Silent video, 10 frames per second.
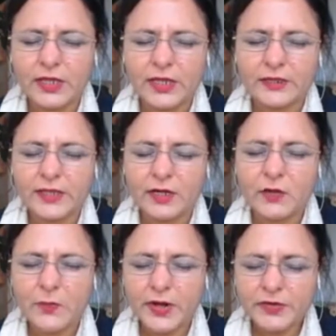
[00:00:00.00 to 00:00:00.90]
they are a
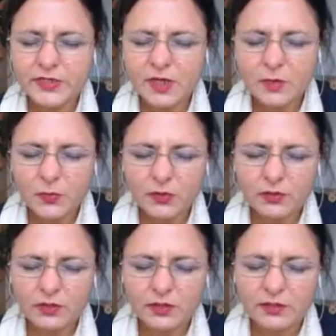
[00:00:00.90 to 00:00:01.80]
married couple.
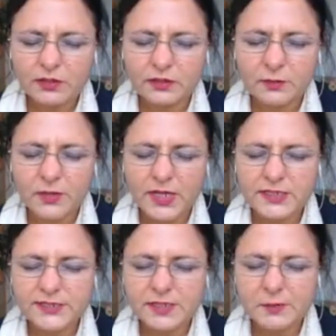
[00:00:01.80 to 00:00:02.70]
The mind is
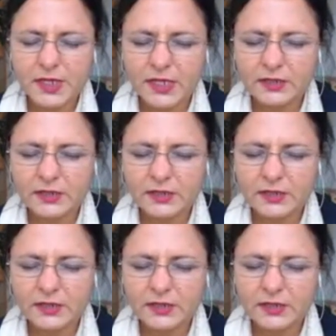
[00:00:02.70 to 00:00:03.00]
a man